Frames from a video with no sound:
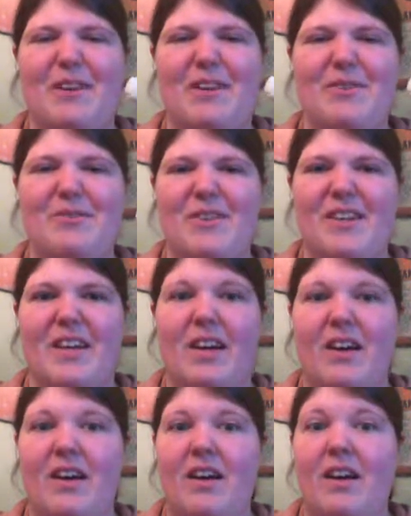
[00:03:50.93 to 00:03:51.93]
And others were
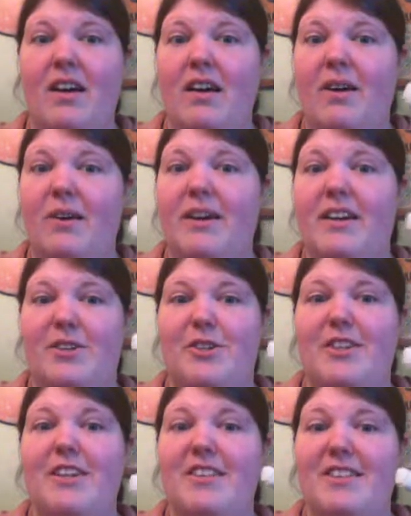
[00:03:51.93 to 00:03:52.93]
like, "Okay,
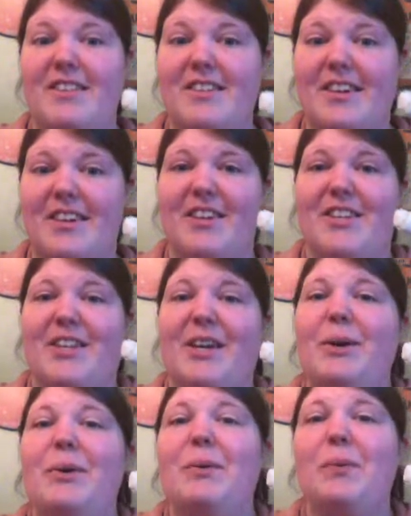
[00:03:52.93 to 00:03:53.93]
she is
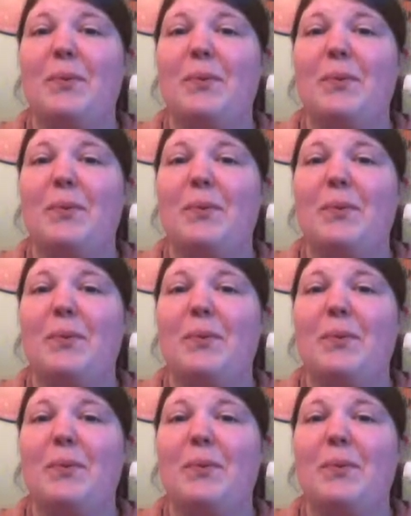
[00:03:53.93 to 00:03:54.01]
seriously